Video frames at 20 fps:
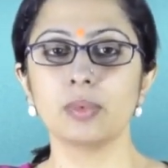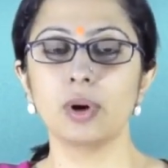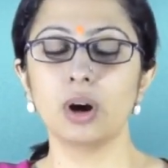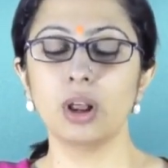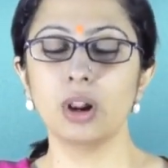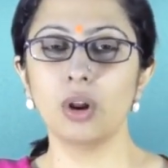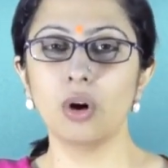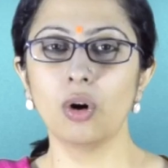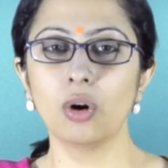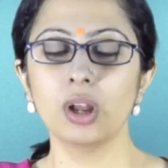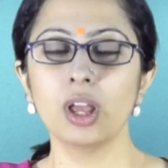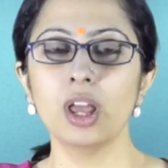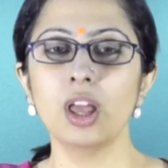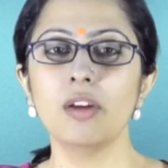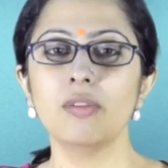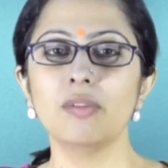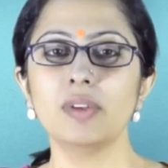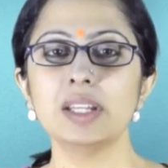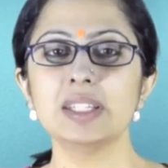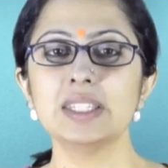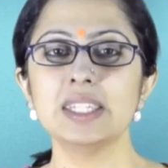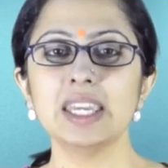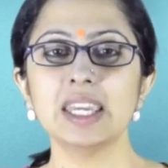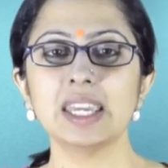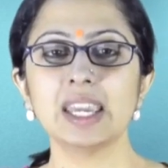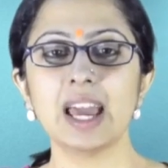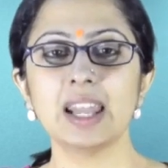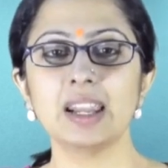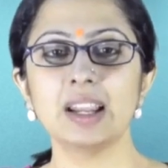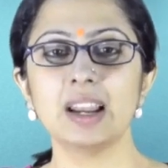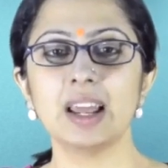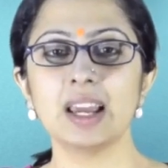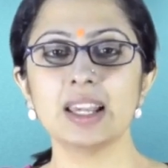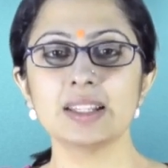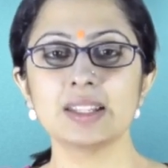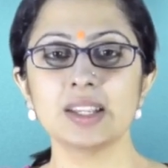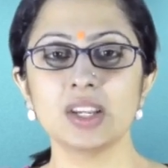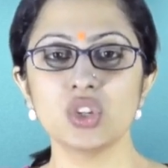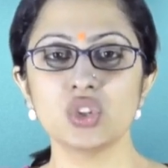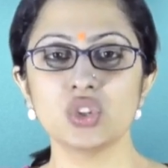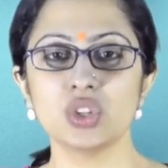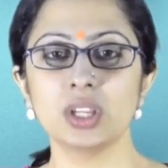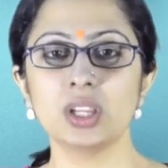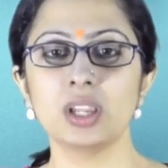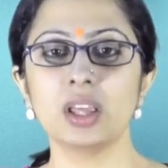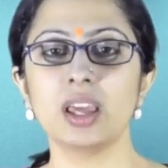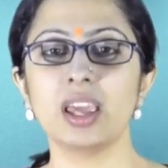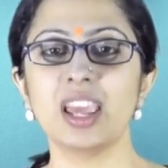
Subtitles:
Along with decanalization,